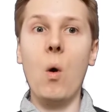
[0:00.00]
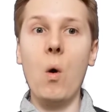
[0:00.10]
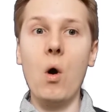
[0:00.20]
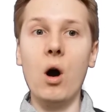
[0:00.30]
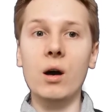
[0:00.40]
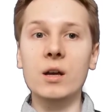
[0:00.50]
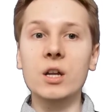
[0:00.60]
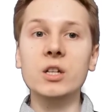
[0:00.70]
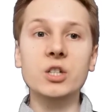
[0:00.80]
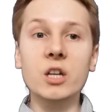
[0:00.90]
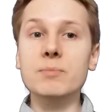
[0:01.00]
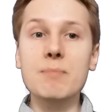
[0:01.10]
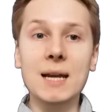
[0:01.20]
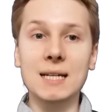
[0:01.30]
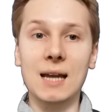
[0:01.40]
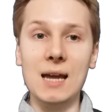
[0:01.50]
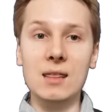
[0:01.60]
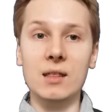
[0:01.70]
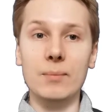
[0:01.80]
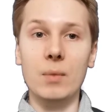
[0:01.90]
or just
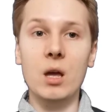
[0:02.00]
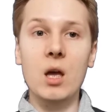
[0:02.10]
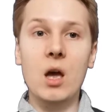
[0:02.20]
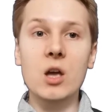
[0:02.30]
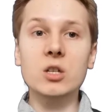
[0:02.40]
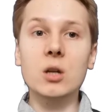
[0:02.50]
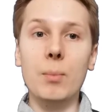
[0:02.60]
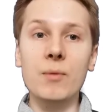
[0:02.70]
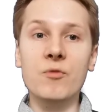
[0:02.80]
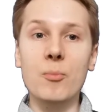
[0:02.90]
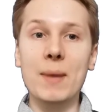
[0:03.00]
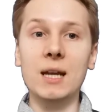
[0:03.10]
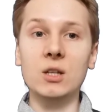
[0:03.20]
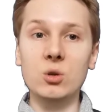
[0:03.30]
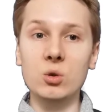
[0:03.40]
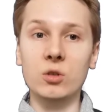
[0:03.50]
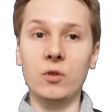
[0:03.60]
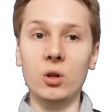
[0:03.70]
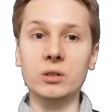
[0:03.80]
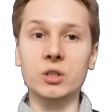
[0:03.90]
mitigate them, stop them from being
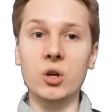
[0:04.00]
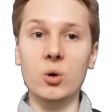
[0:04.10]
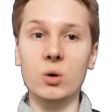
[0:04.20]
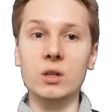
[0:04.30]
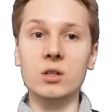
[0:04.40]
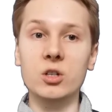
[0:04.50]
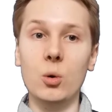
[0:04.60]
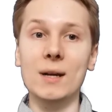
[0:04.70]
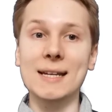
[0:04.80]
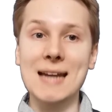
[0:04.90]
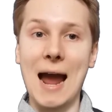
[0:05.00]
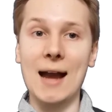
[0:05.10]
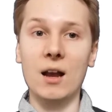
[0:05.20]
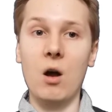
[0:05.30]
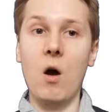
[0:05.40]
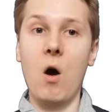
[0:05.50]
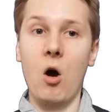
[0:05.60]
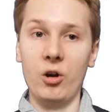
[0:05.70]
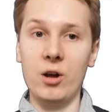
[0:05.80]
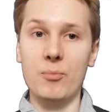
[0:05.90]
useful to do an attack
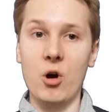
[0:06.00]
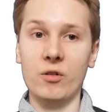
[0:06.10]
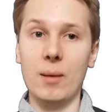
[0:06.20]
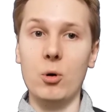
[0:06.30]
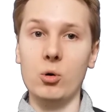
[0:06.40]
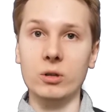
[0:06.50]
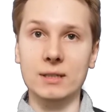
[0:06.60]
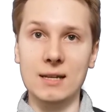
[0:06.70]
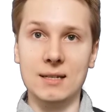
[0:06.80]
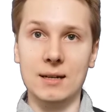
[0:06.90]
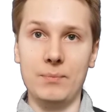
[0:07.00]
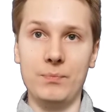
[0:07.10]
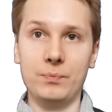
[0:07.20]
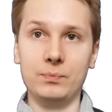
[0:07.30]
on a program or system.